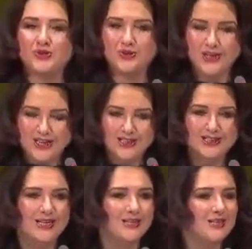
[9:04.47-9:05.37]
to thank the
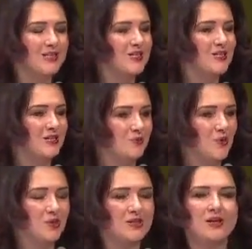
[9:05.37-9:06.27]
delegates in
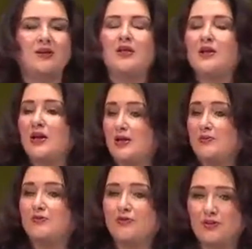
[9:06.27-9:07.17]
Malta
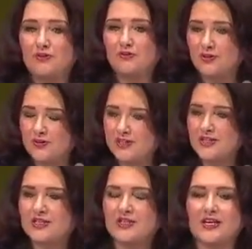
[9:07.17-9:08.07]
for
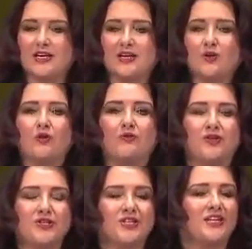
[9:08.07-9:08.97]
this
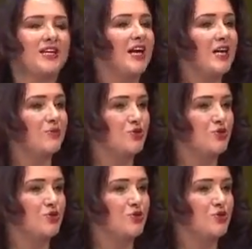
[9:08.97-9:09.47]
conference, and I am